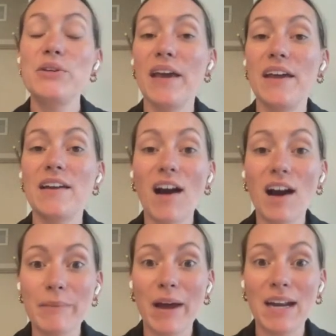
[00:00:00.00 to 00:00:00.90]
how you can
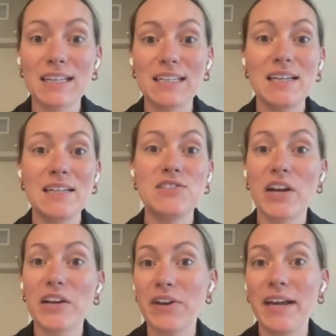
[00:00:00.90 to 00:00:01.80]

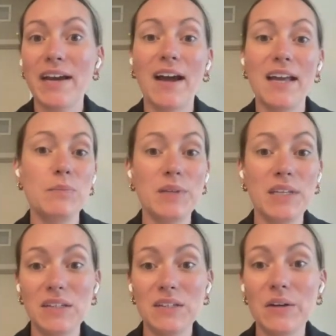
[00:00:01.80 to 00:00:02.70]
automatically generate
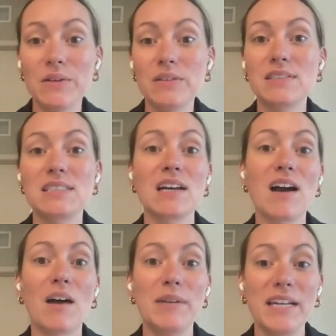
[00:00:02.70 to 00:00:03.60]
IEP notes,
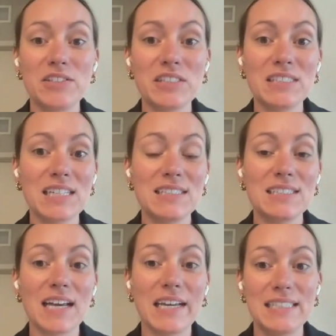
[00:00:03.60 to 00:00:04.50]
accommodations
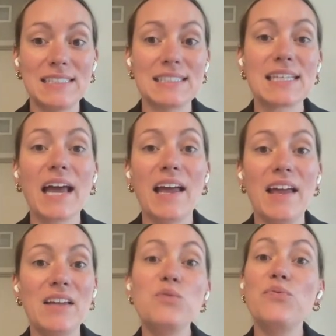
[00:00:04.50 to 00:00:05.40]
insights,
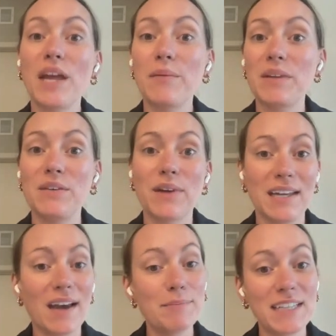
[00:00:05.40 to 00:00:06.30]
and
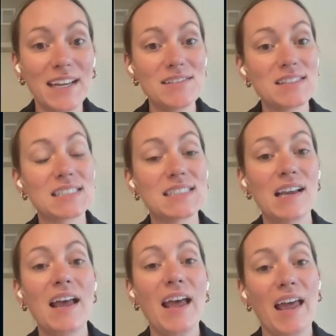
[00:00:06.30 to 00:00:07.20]
family-ready
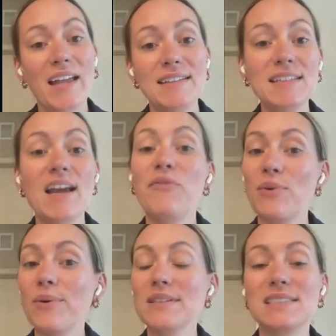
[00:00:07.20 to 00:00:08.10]
updates, and
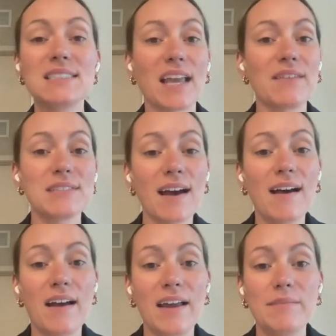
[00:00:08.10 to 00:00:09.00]
of course, save
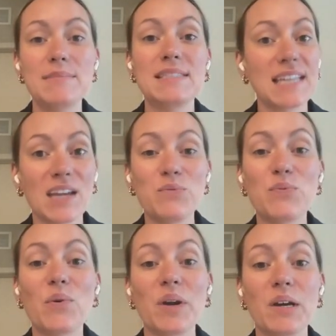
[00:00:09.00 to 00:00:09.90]
time, stay
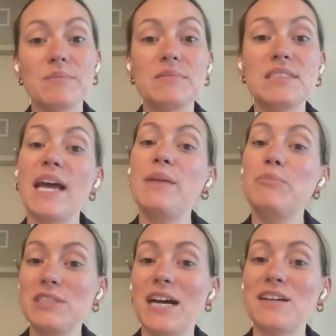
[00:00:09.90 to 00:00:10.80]
informed,
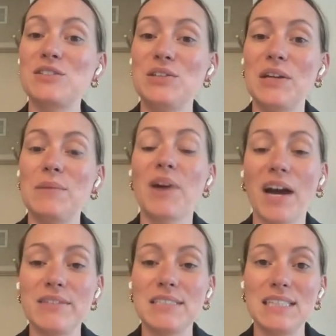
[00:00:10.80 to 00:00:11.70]
and protect student
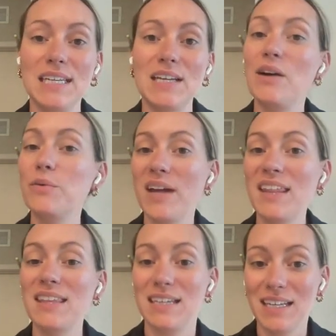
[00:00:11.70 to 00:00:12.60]
privacy
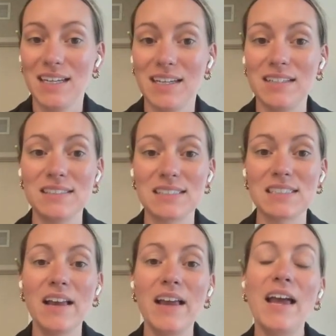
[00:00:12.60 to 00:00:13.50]
with
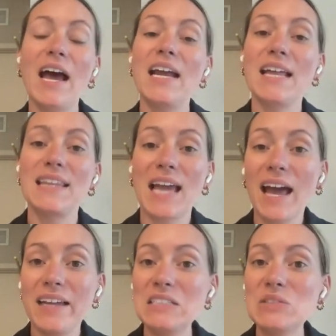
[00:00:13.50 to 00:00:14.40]
ease. And at the
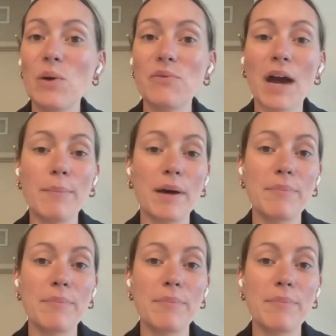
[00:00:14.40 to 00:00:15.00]
end, we'll